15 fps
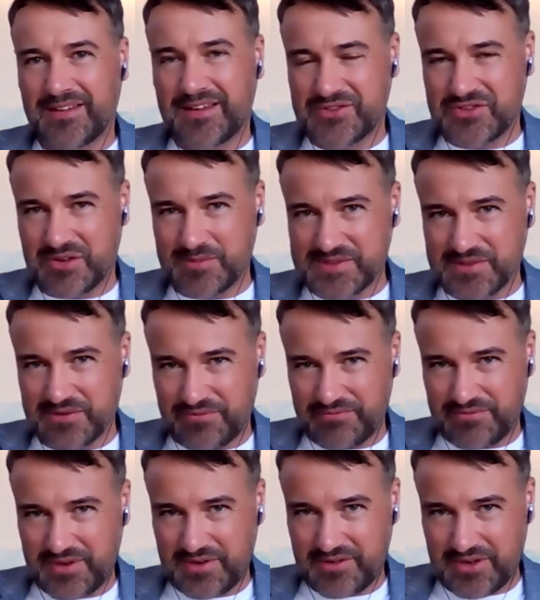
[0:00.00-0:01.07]
in terms of
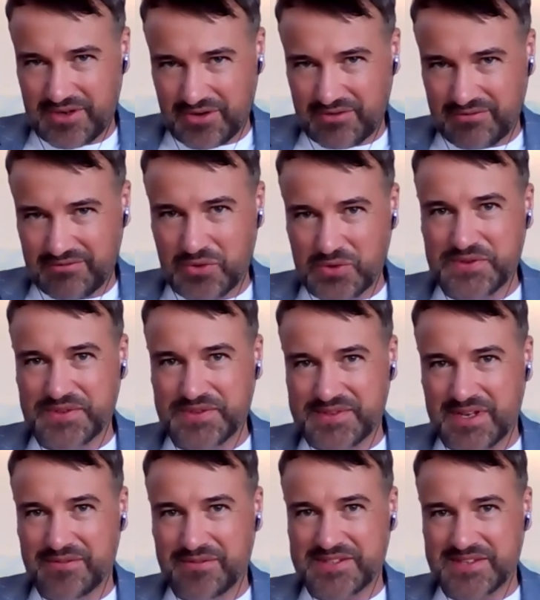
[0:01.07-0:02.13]
you know goods and
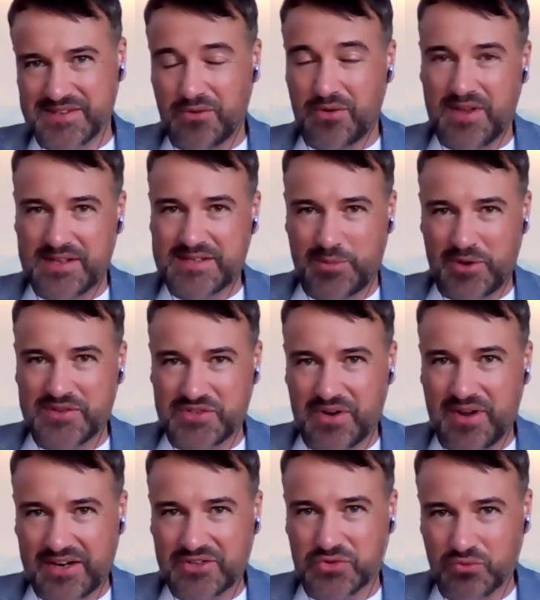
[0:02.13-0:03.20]
services or i suppose you
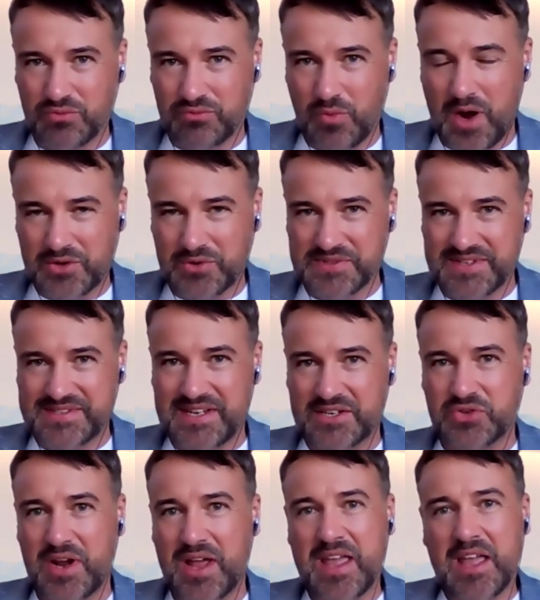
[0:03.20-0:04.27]
know actual white goods
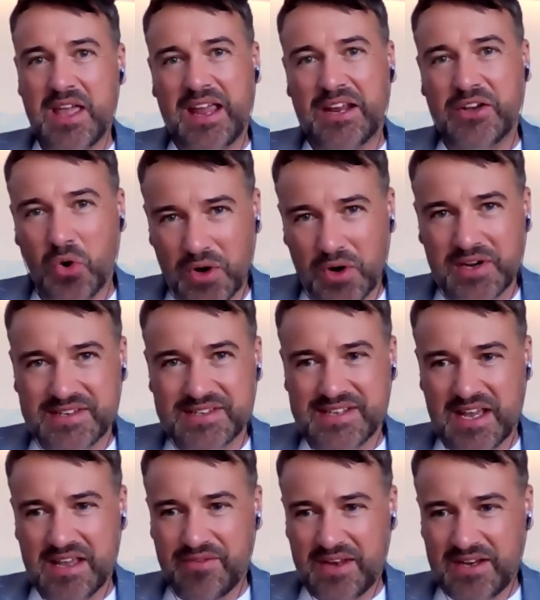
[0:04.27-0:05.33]
etc in order to
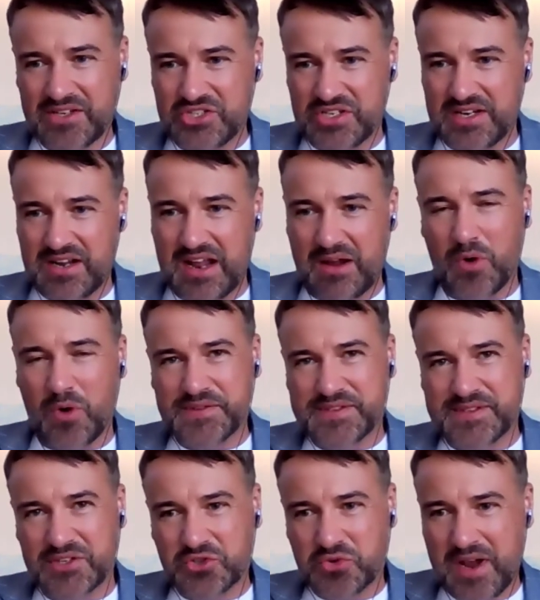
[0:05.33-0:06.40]
save energy and
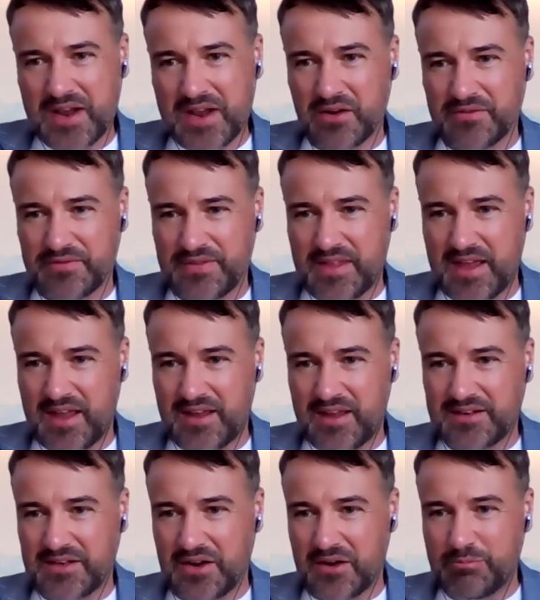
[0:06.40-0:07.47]
what's the trade-off there
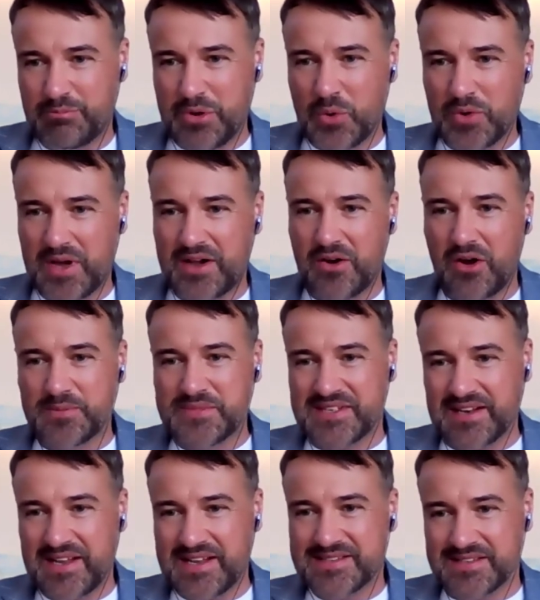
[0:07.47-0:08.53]
you know built-in
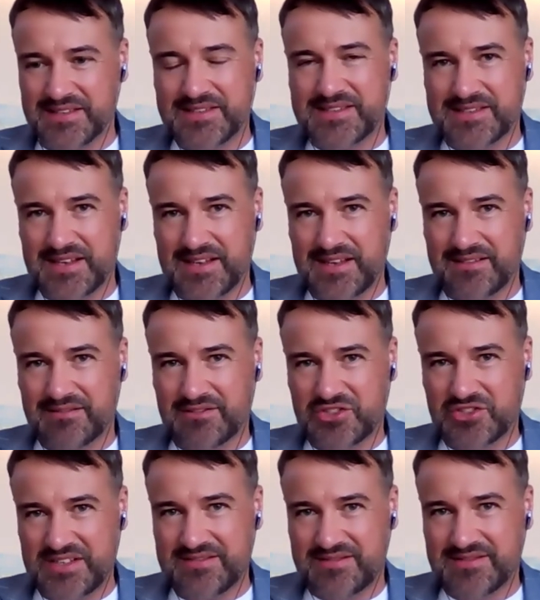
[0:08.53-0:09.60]
obsolescence it,
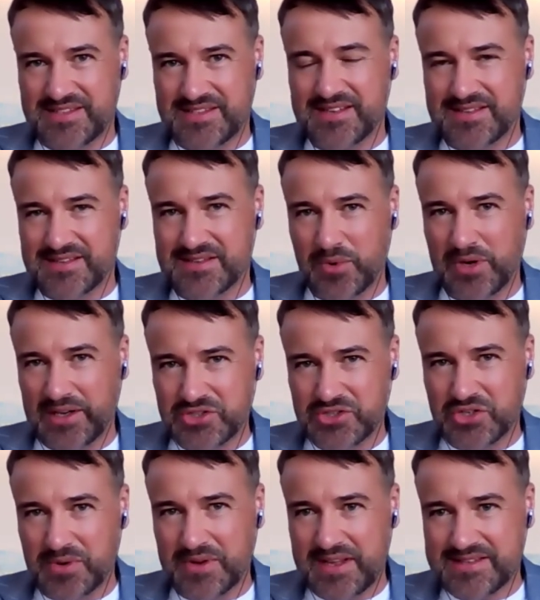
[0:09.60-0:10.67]
she says is a real
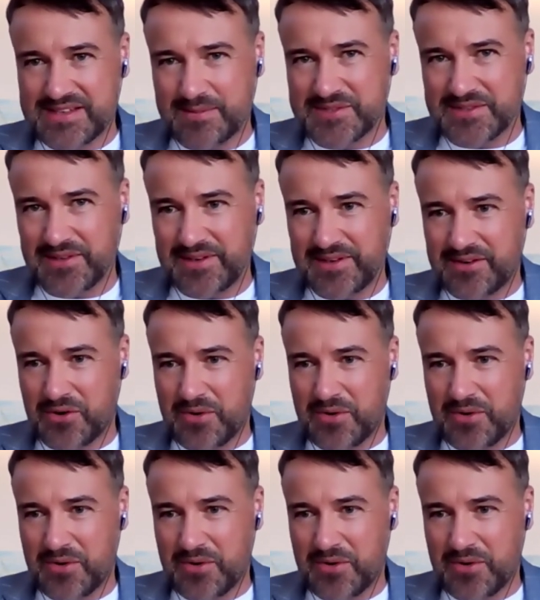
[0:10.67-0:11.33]
issue and that's absolutely